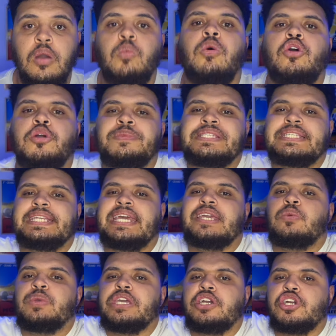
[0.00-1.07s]
welcome, and today
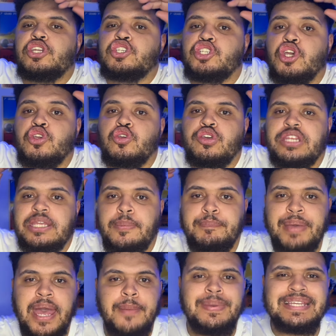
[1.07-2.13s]
we are going to show you the
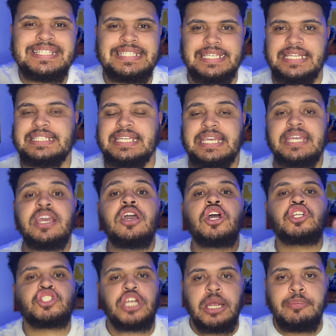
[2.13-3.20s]
Pep and City
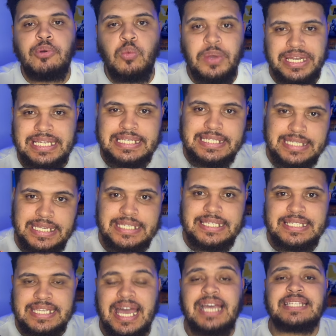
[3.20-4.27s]
treble winning season
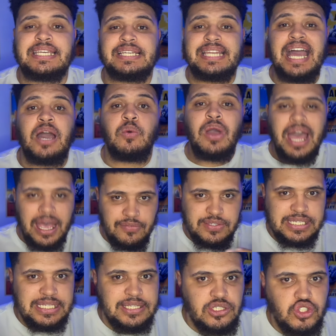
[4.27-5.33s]
tactic. Now, I've
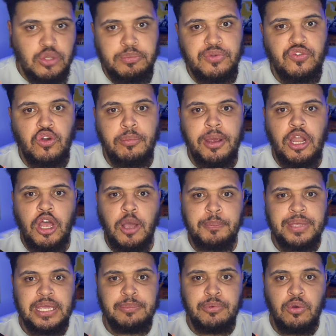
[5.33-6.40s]
seen this done before by a lot of
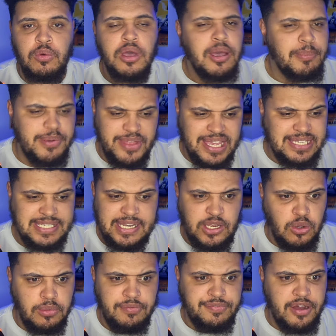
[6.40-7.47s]
people, but they set it
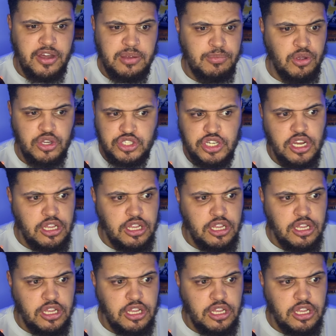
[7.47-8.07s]
up very much